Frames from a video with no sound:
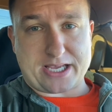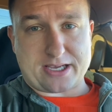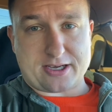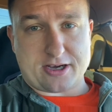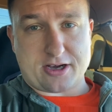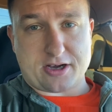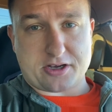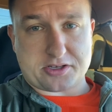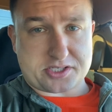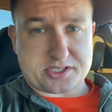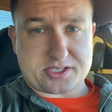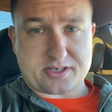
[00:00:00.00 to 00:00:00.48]

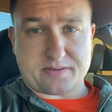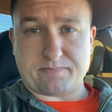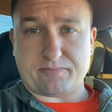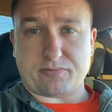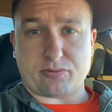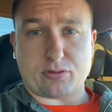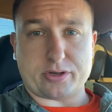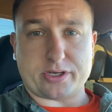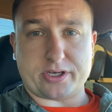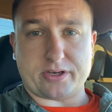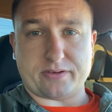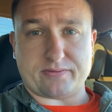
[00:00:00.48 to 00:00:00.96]
custom
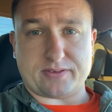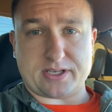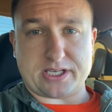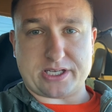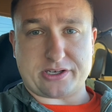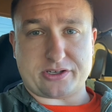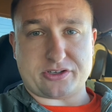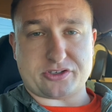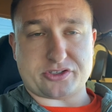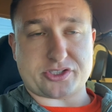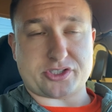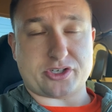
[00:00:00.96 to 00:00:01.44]
for your
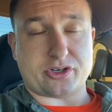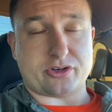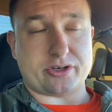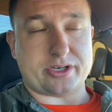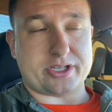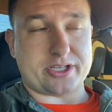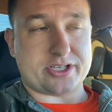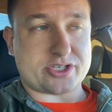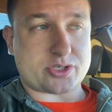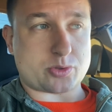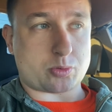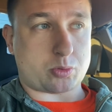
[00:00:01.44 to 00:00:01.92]
vehicle, so it
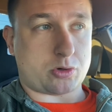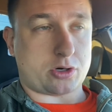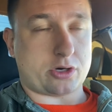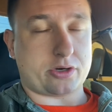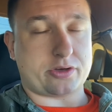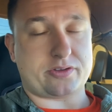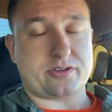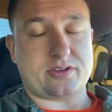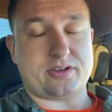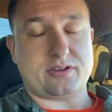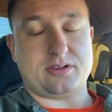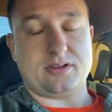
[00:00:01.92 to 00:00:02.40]
is
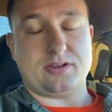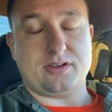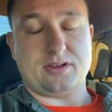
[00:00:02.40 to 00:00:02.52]
worth